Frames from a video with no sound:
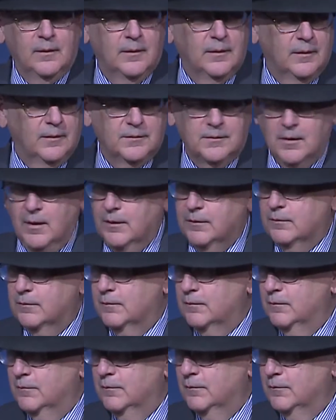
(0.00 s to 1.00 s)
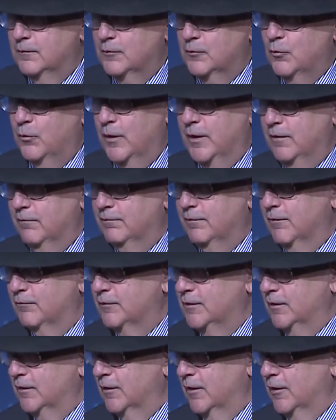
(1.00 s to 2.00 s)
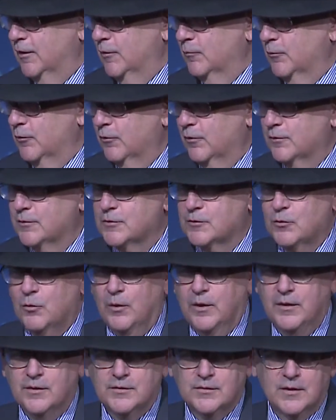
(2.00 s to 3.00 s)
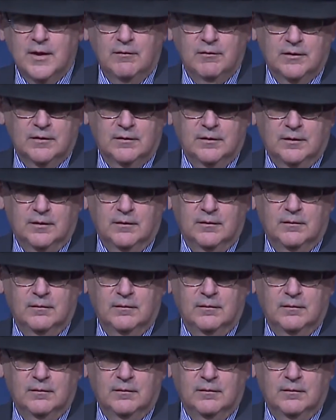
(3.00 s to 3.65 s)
It's not 2015 anymore, it's 2017.